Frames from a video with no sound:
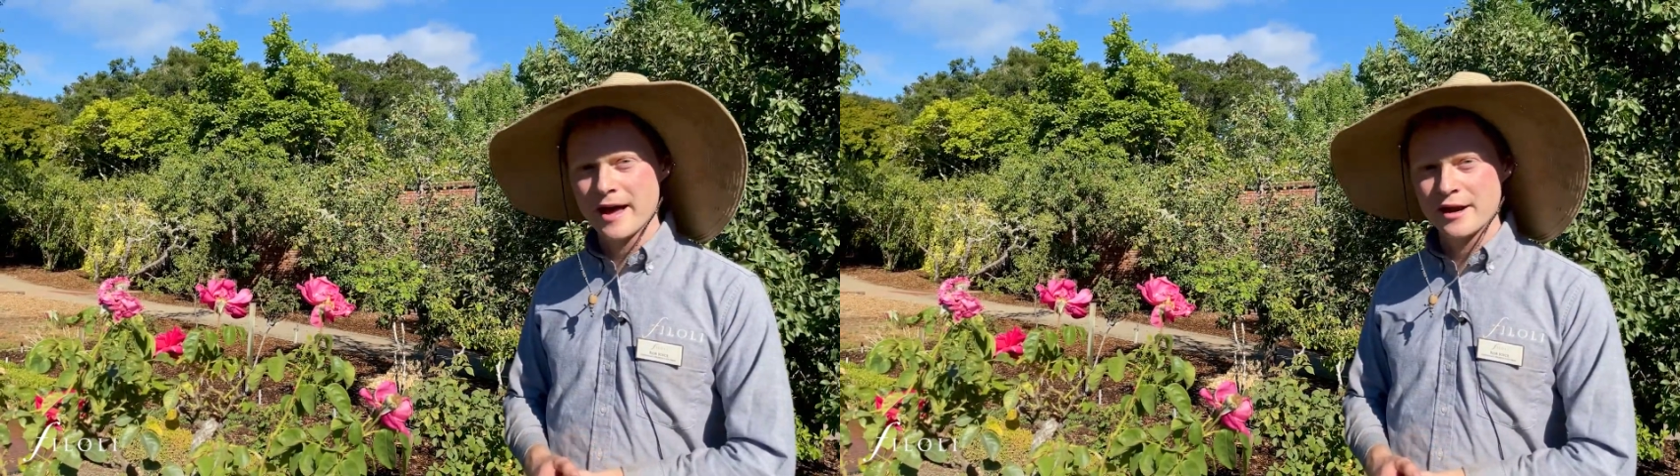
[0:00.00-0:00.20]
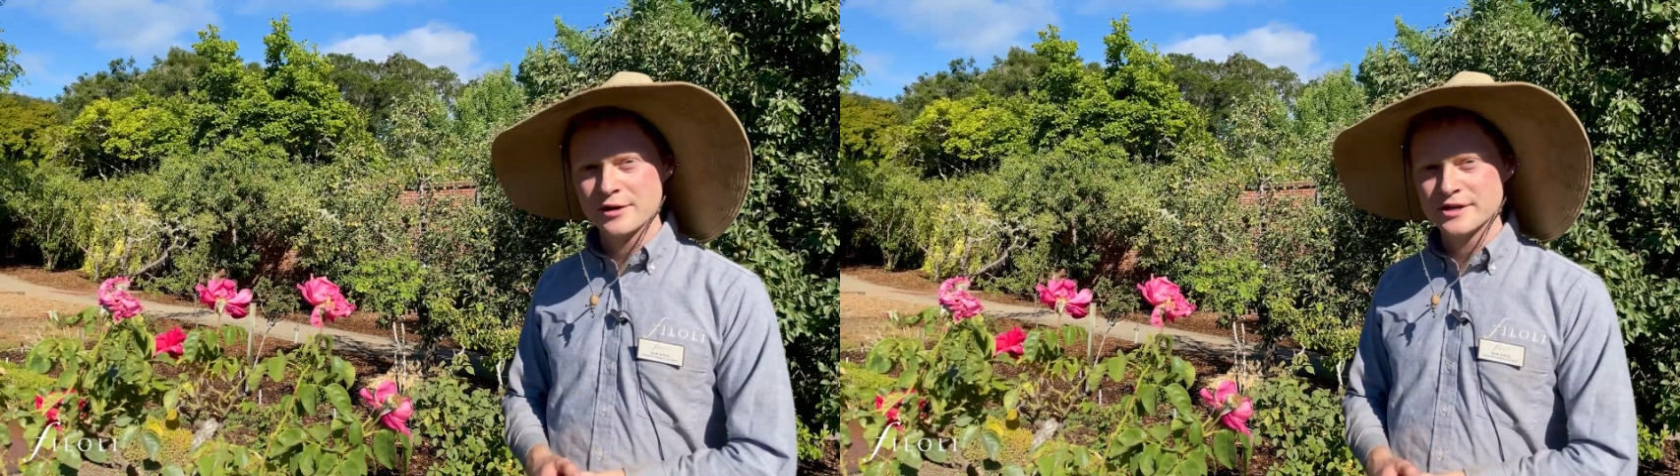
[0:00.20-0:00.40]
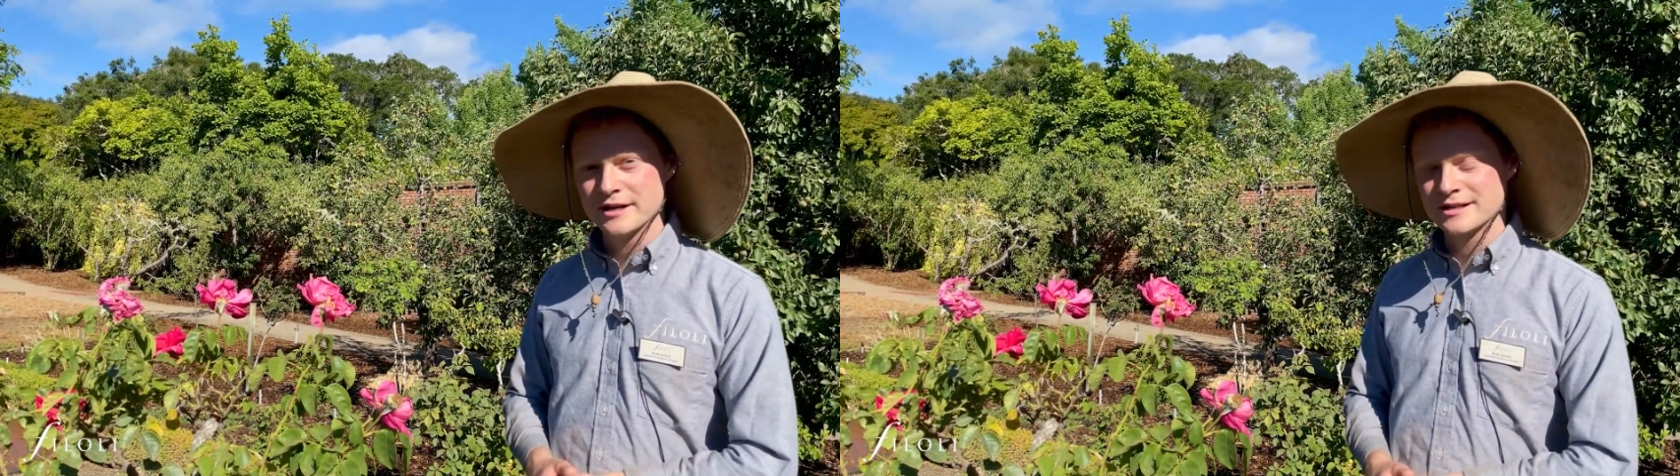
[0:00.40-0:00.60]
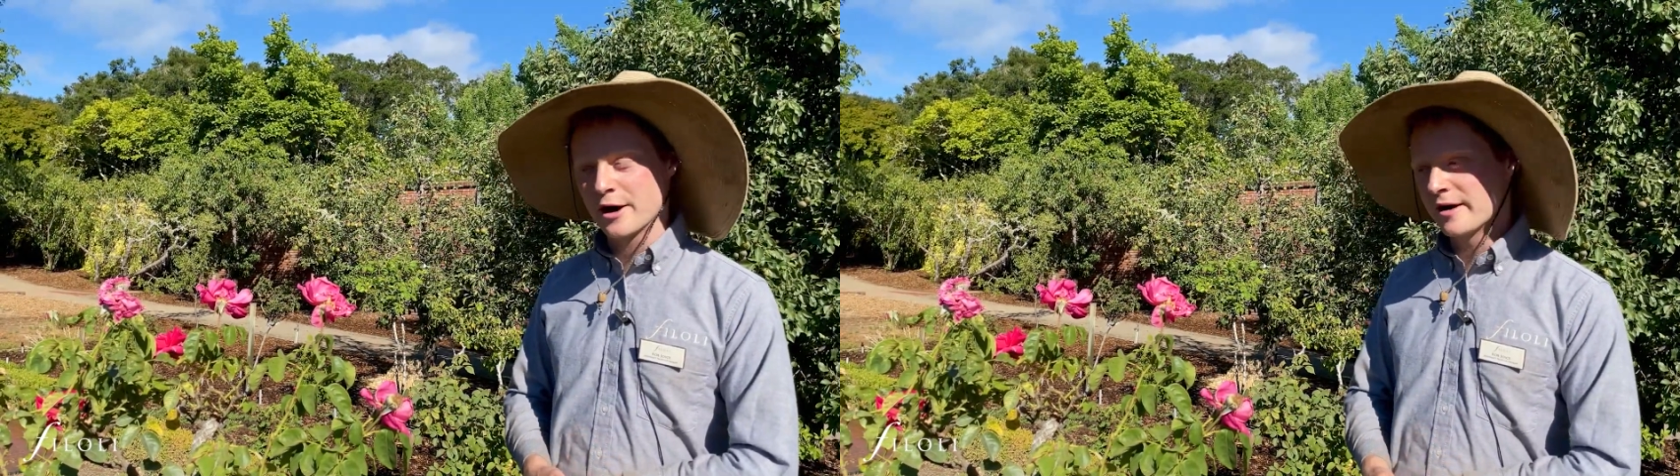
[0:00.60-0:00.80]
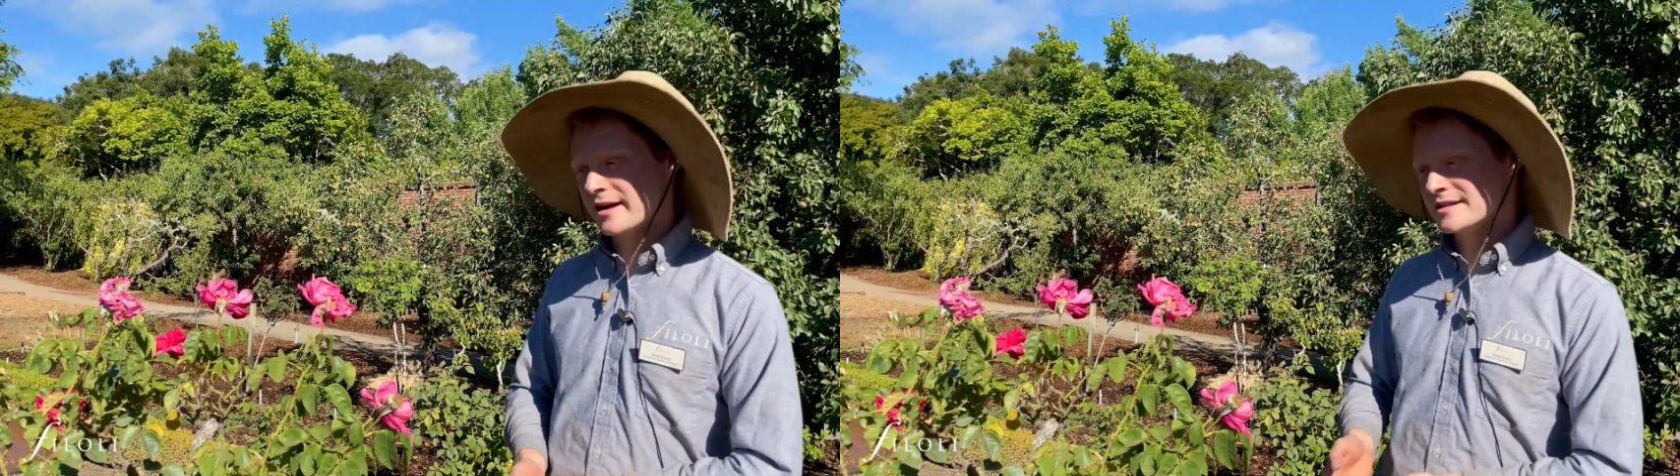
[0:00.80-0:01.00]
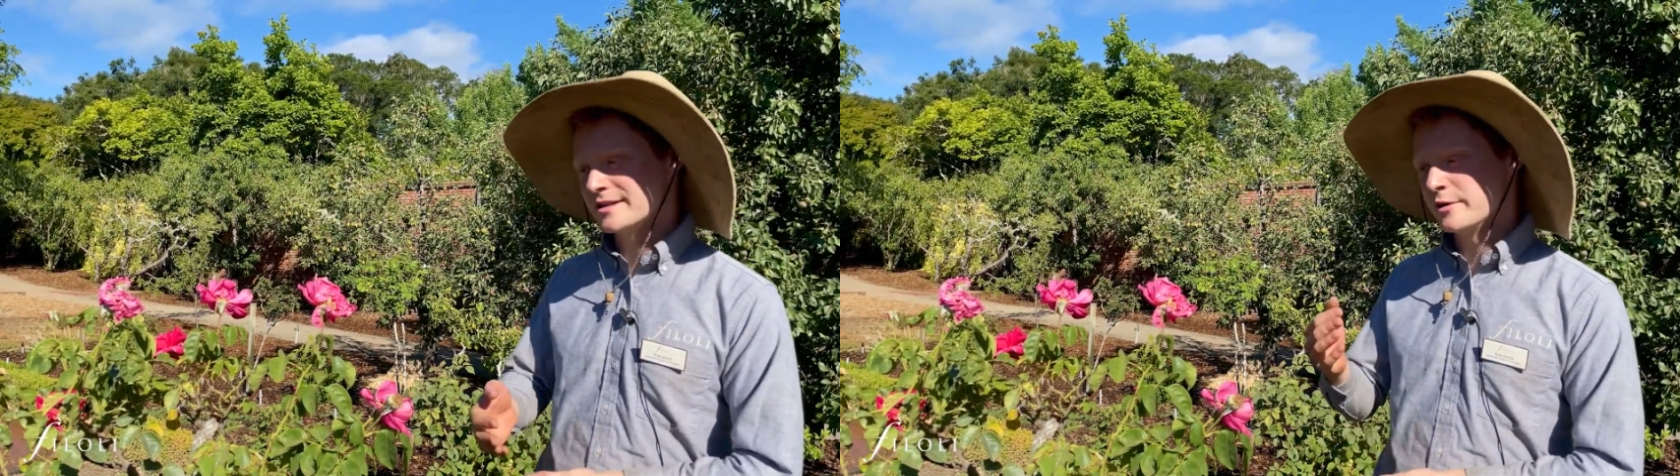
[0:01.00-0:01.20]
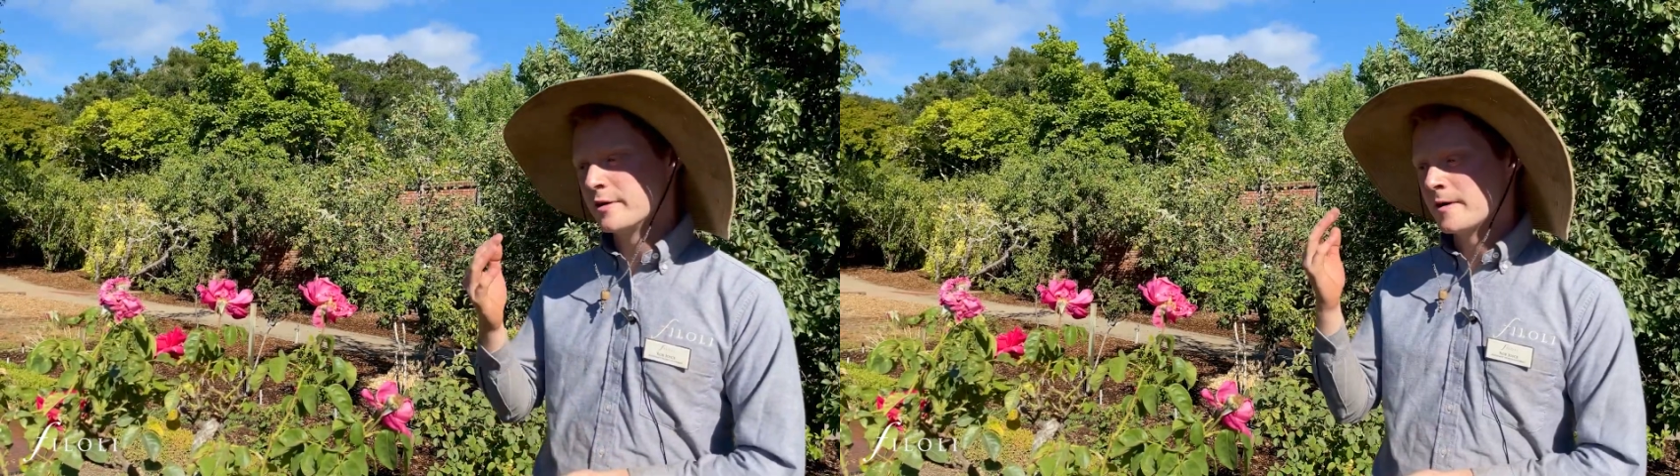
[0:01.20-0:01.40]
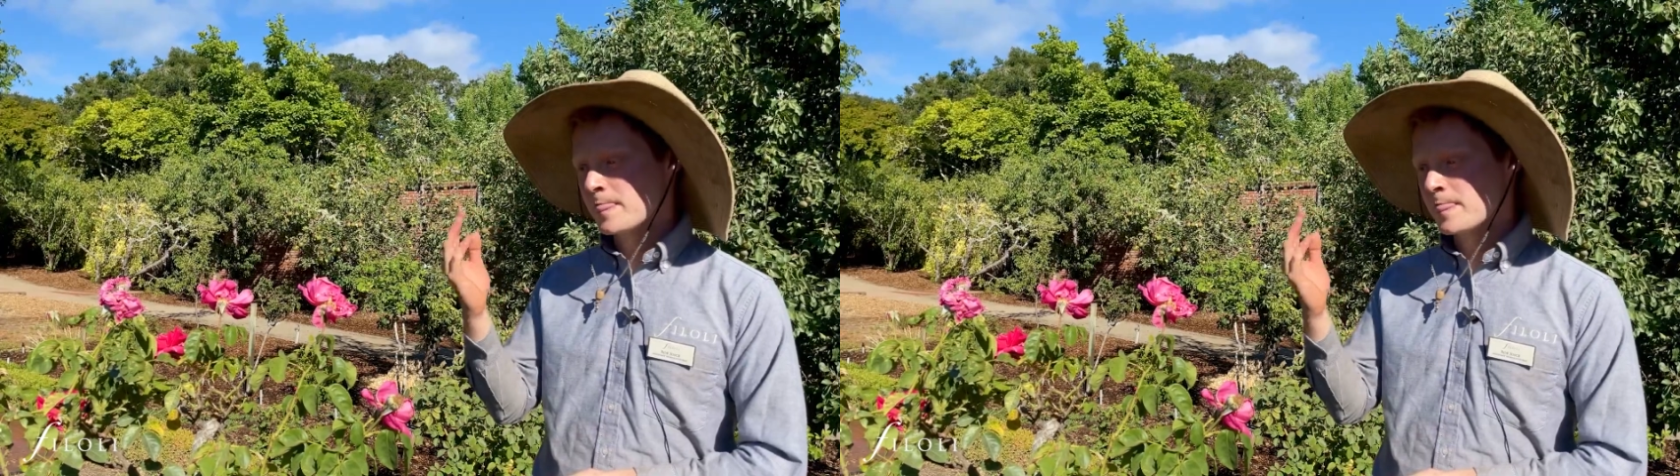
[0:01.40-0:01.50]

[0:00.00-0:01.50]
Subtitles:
the energy is going into